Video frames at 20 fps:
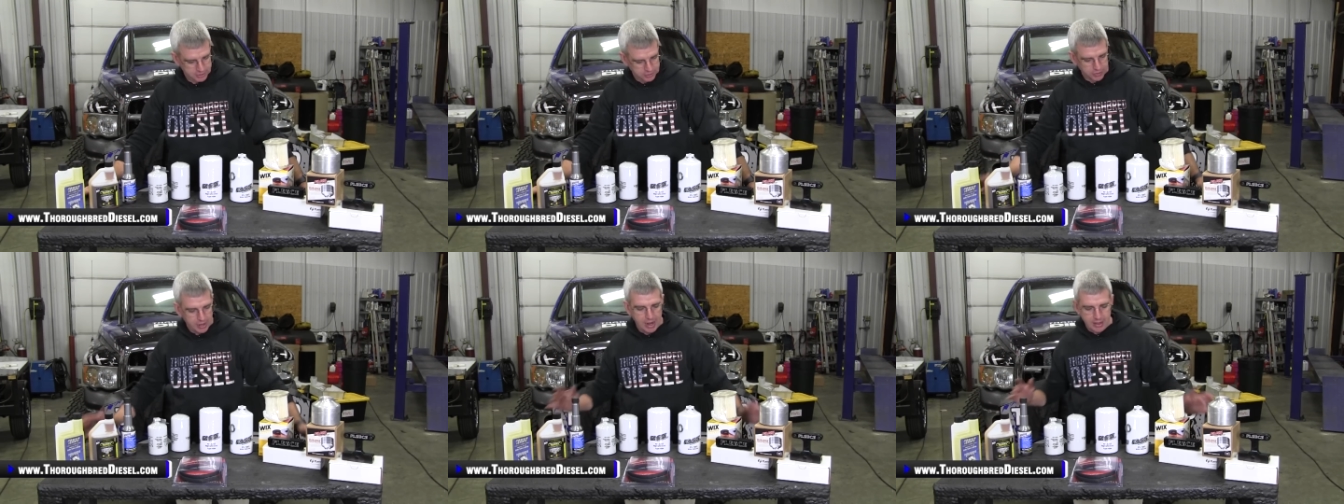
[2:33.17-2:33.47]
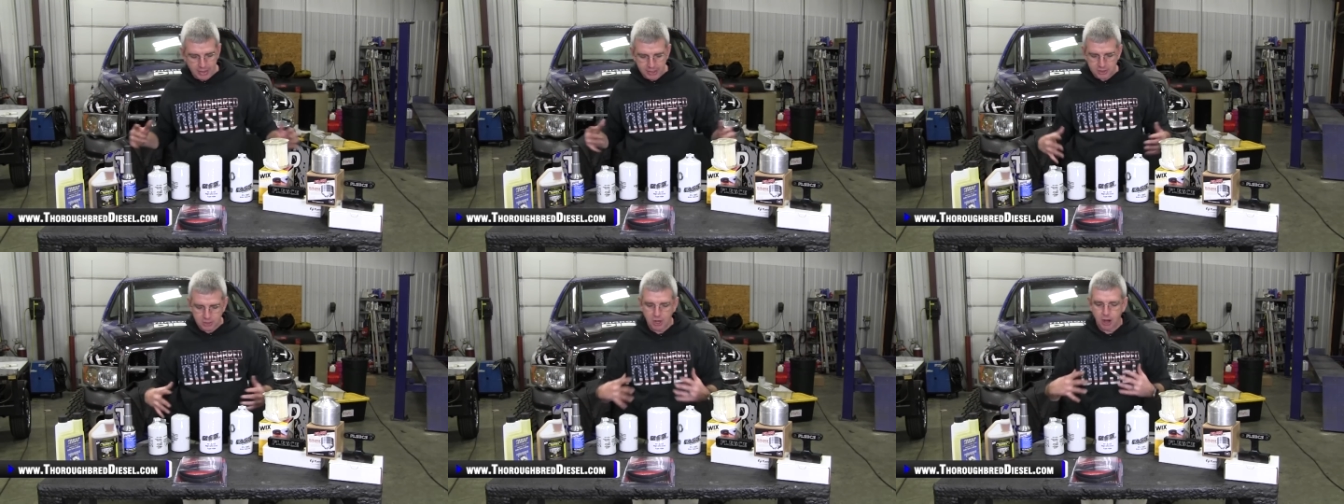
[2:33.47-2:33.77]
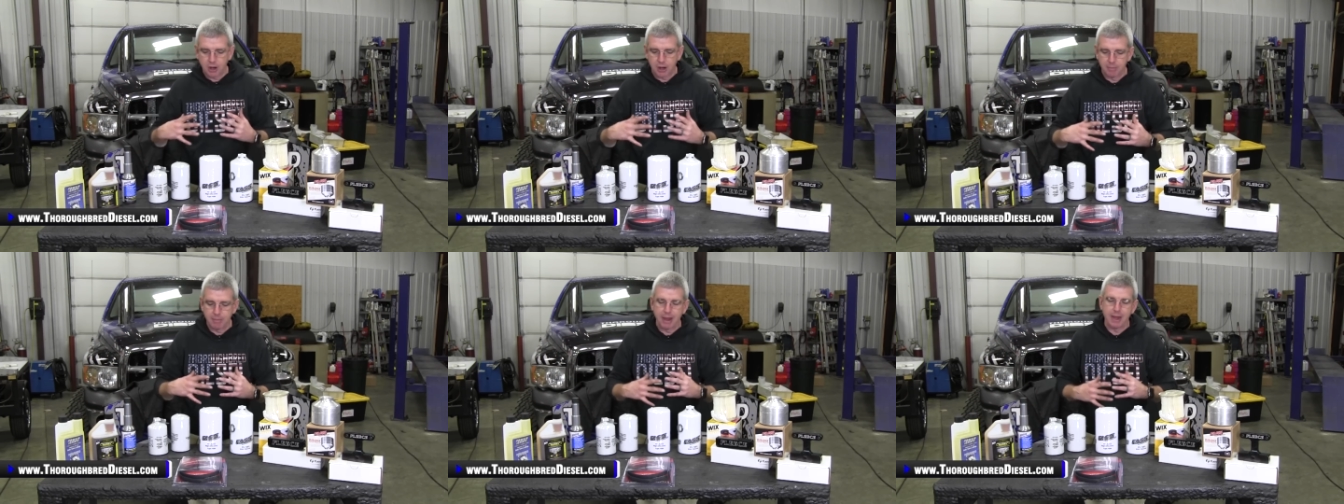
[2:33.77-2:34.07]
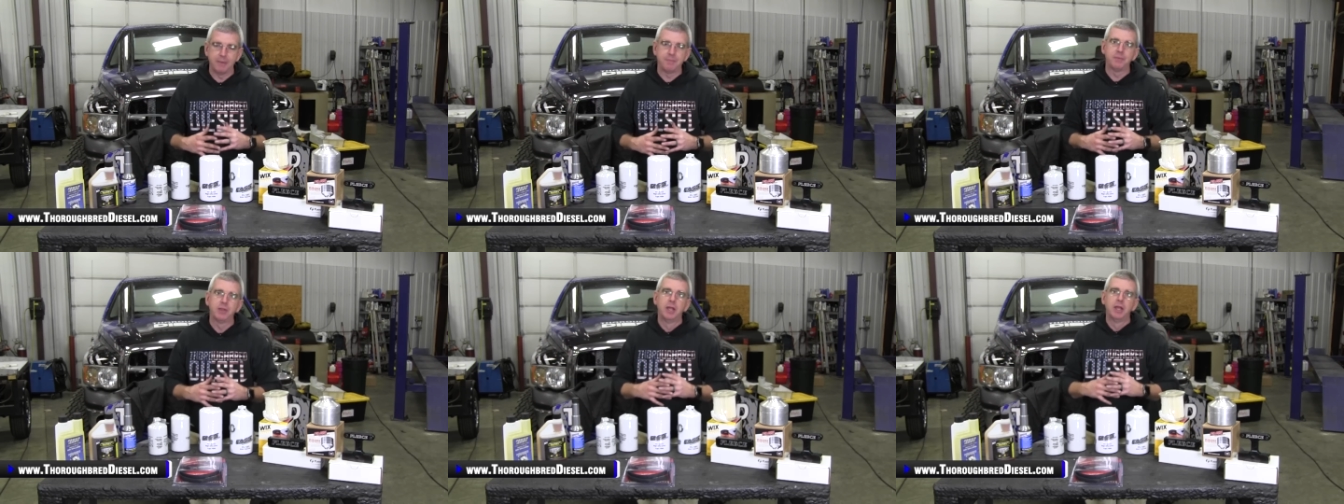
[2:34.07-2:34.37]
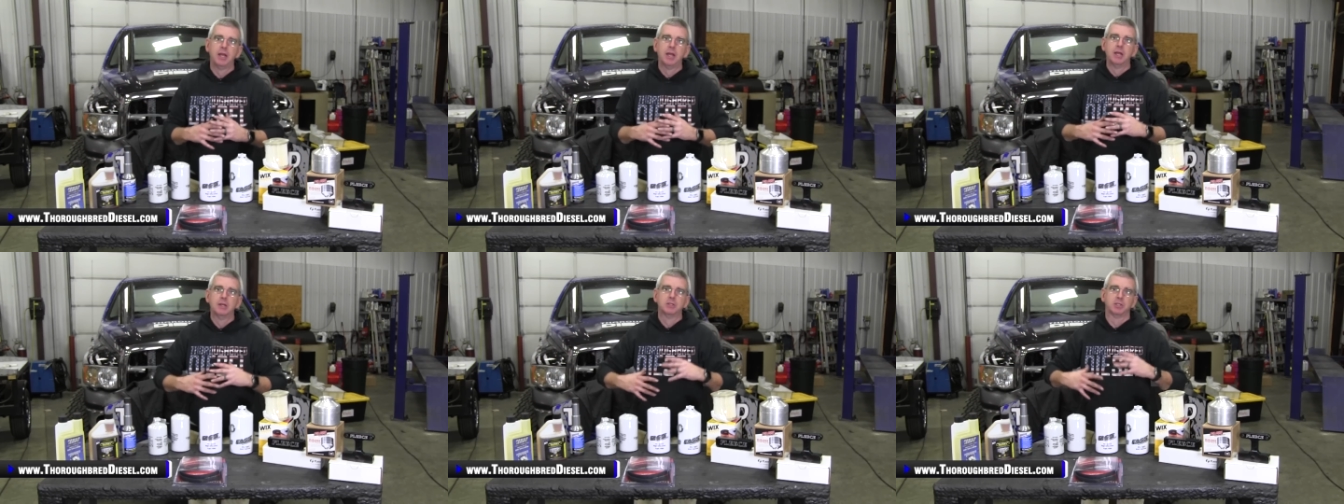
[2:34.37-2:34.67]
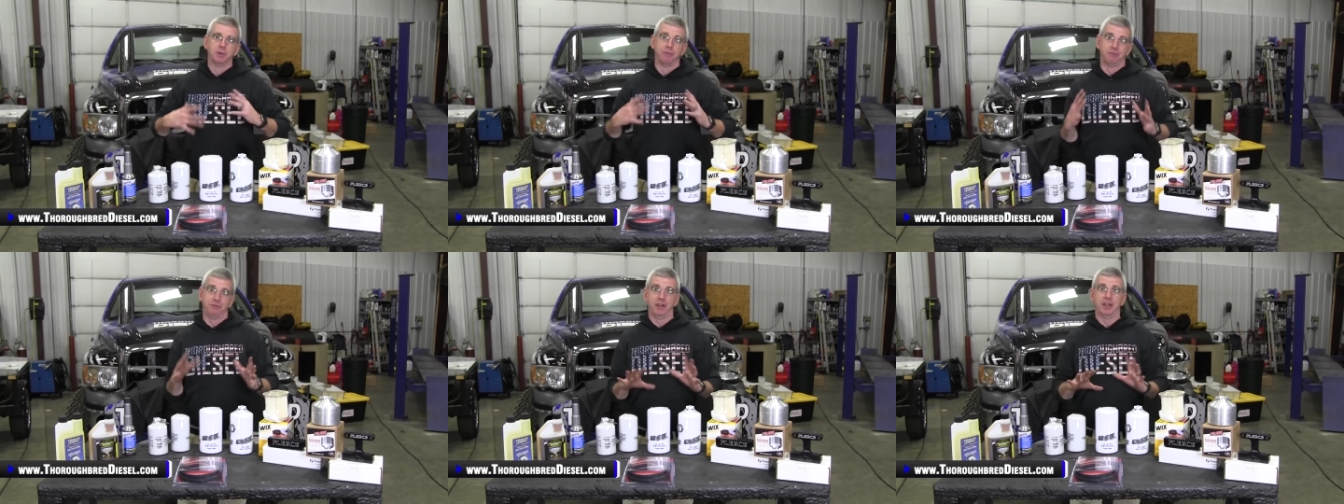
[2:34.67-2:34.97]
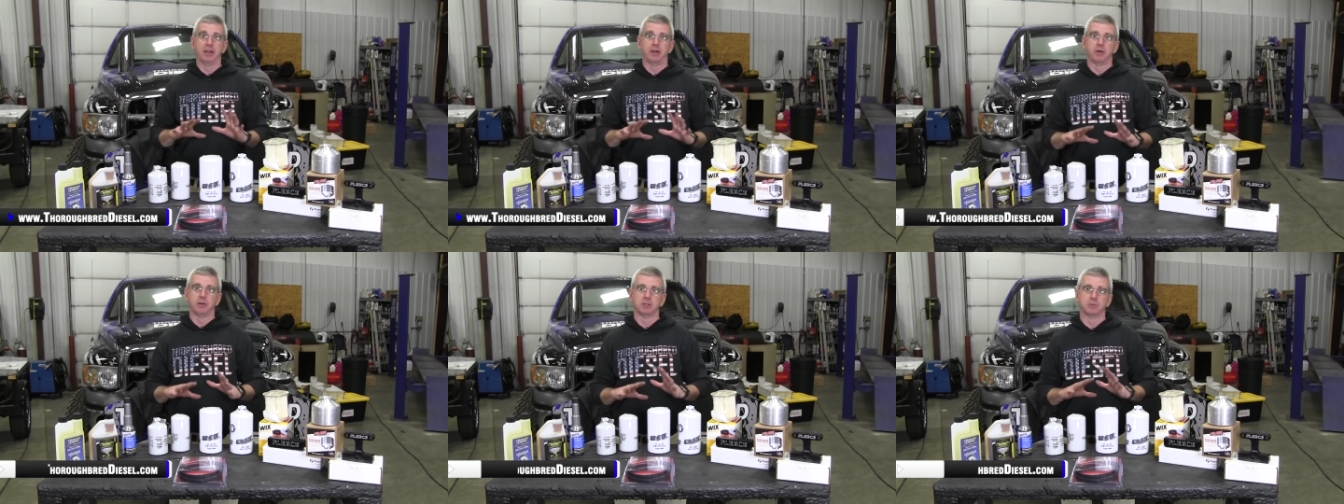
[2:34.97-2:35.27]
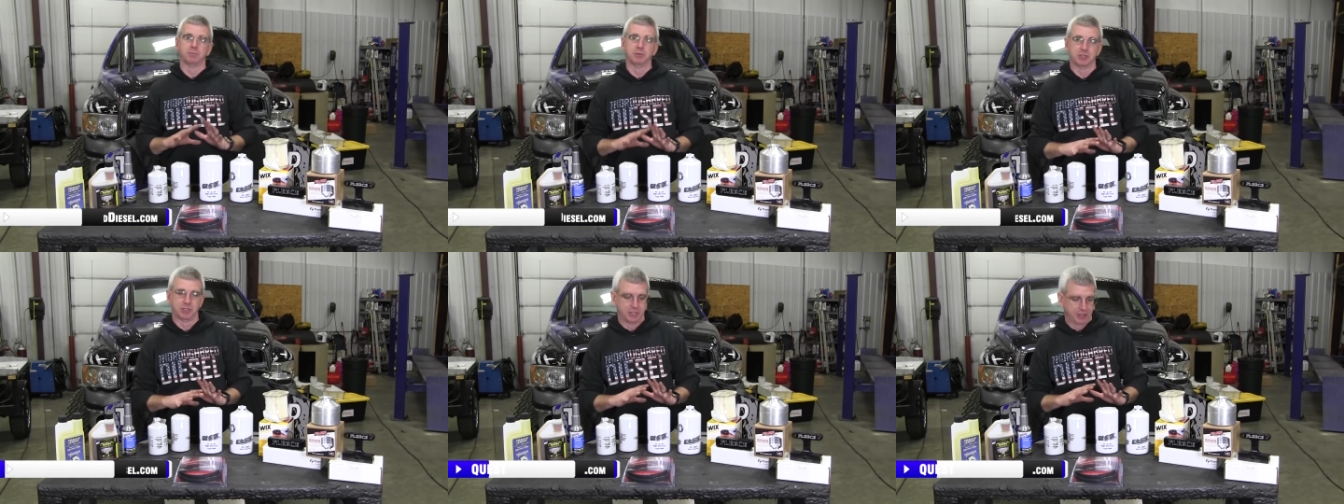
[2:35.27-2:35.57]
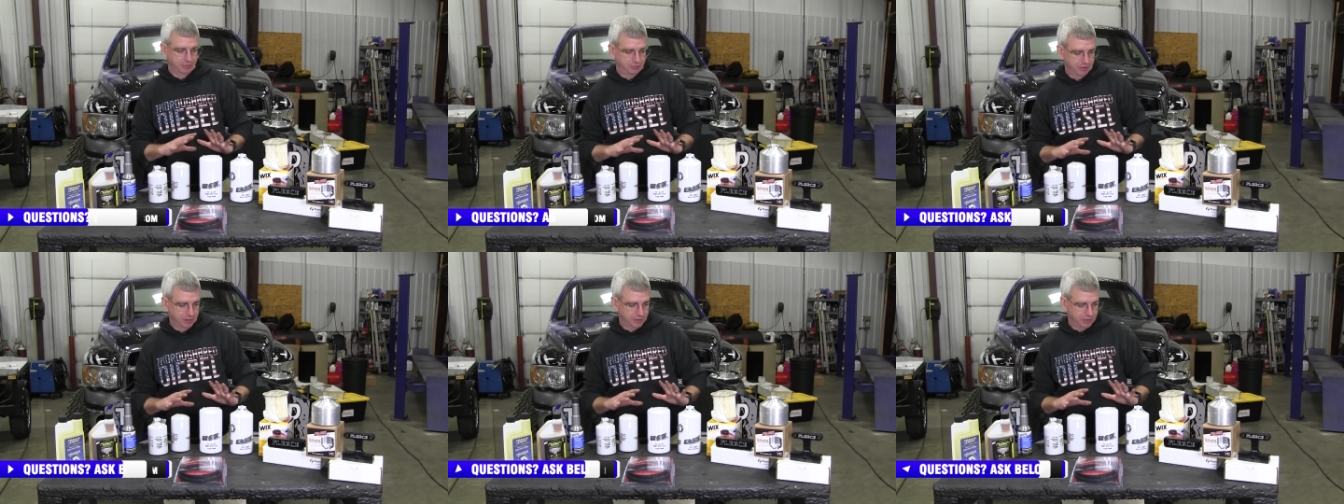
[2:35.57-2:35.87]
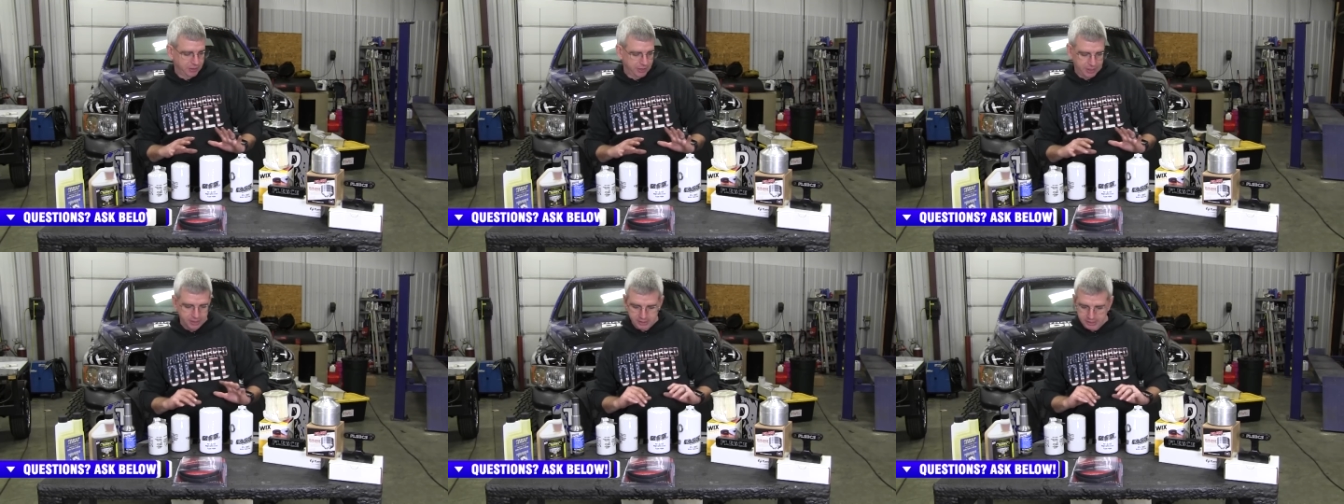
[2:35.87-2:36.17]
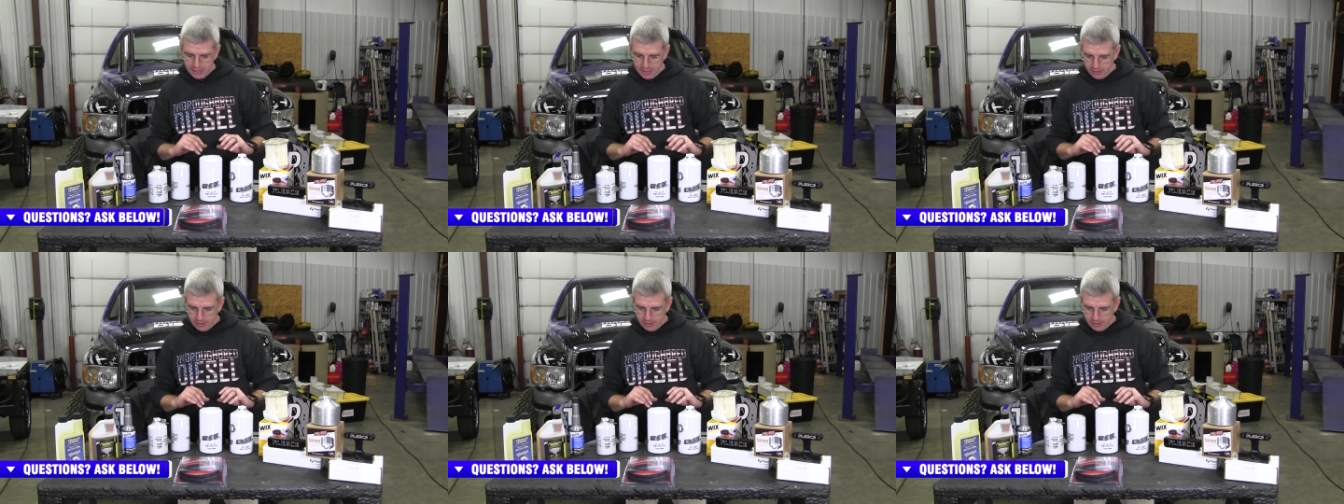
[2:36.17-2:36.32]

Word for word: So now let's talk about some vehicle specific things.